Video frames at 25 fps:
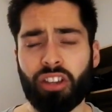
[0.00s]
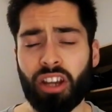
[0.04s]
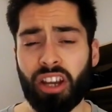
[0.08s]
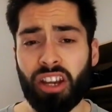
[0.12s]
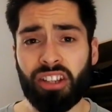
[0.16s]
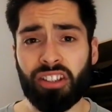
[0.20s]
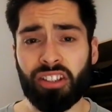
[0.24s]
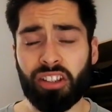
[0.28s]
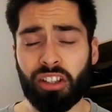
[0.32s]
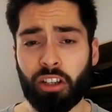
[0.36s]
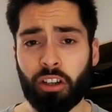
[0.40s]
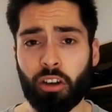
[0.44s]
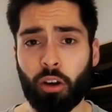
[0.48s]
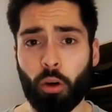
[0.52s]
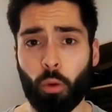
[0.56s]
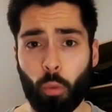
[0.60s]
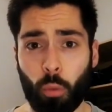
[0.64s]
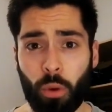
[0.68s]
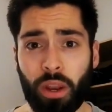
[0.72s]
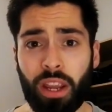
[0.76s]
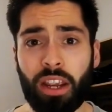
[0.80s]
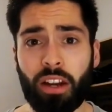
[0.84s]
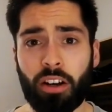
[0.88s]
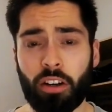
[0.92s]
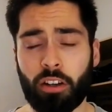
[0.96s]
chasing
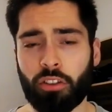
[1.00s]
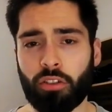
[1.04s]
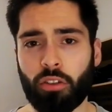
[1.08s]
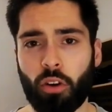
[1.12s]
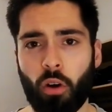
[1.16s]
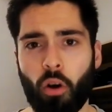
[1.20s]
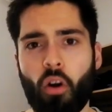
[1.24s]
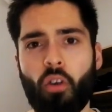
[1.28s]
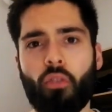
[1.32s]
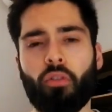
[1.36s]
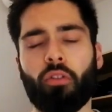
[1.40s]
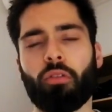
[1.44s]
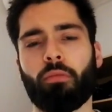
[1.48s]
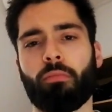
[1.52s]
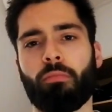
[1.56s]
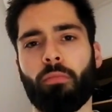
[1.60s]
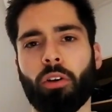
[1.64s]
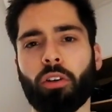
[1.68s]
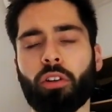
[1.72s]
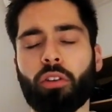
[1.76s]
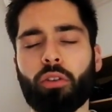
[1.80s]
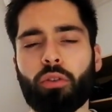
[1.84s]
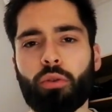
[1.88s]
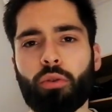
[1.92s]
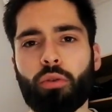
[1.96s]
careers over
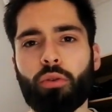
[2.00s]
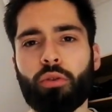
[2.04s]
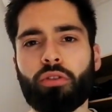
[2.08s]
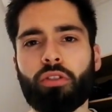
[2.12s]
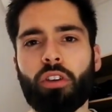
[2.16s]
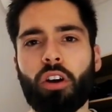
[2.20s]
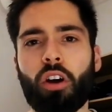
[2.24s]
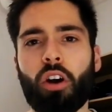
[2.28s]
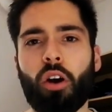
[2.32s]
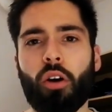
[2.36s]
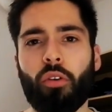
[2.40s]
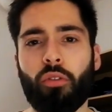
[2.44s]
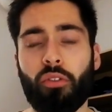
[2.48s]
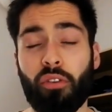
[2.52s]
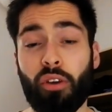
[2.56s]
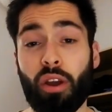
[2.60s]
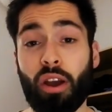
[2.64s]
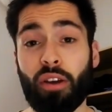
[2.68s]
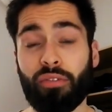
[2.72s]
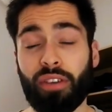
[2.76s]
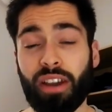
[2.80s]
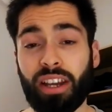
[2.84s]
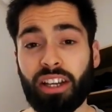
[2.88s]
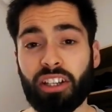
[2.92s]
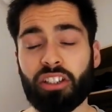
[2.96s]
motherhood, we
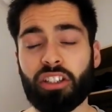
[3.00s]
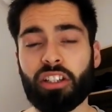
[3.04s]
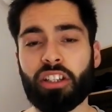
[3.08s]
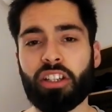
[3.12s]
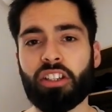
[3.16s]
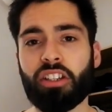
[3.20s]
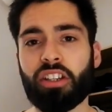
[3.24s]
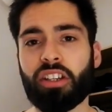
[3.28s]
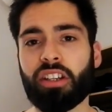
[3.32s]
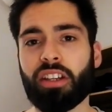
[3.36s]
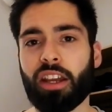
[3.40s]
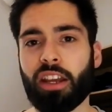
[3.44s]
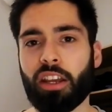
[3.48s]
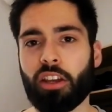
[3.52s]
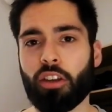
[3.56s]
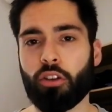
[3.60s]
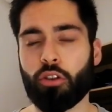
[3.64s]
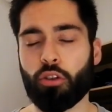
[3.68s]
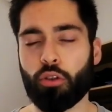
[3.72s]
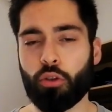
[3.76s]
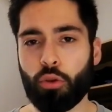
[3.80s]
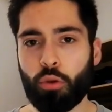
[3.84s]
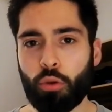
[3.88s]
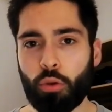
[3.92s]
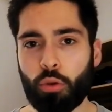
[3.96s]
have actually seen a
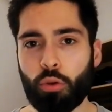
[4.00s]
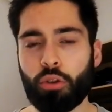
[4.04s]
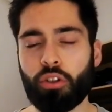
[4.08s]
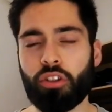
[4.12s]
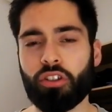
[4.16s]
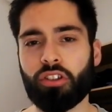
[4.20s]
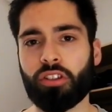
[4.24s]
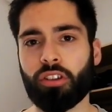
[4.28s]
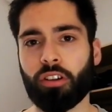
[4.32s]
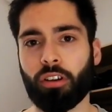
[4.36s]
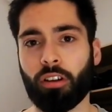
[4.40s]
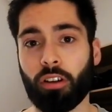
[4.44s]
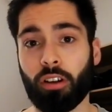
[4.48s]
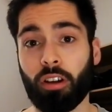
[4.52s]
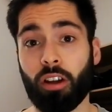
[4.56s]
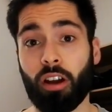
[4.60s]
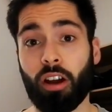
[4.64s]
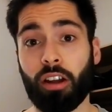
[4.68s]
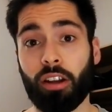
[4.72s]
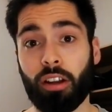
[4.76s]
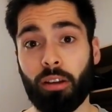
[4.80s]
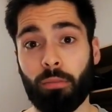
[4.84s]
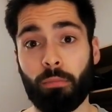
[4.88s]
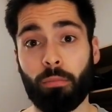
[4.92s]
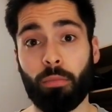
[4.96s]
huge
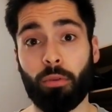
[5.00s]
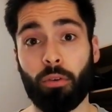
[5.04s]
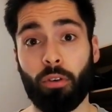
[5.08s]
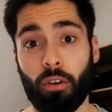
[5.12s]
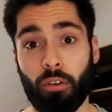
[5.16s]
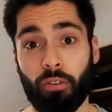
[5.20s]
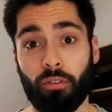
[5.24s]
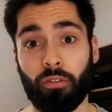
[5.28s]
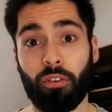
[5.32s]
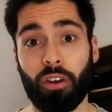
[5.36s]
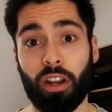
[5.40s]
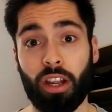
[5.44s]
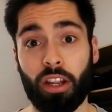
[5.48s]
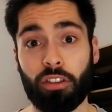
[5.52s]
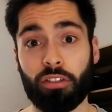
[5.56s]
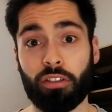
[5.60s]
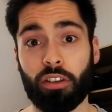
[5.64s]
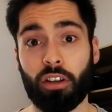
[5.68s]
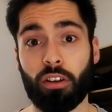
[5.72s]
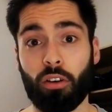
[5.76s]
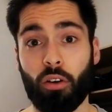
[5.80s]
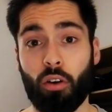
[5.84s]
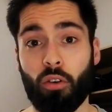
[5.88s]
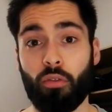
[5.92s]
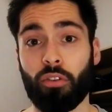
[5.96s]
decline in birth
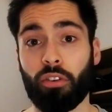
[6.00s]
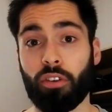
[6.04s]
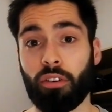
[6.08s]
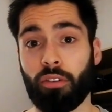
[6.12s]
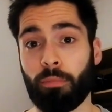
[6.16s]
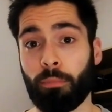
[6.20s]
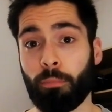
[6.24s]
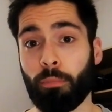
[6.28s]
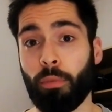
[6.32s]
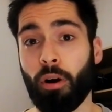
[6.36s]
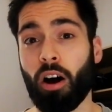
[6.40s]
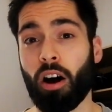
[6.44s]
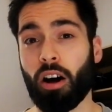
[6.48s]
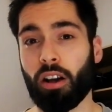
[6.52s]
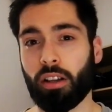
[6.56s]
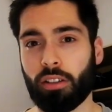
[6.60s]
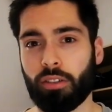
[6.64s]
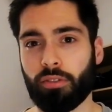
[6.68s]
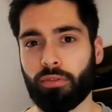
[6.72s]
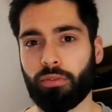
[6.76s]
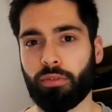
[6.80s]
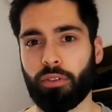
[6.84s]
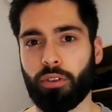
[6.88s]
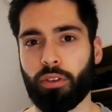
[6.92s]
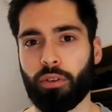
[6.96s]
rates over the
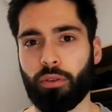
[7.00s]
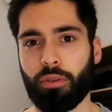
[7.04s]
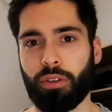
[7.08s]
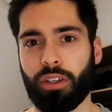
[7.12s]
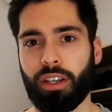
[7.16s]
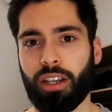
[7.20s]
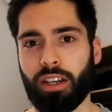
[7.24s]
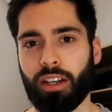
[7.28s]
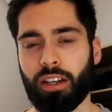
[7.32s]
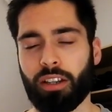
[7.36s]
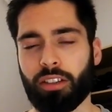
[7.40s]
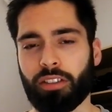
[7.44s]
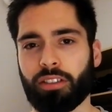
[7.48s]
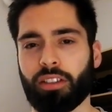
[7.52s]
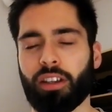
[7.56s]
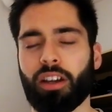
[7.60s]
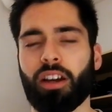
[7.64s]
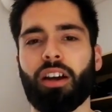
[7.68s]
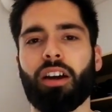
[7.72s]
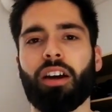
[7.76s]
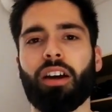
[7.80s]
past few years.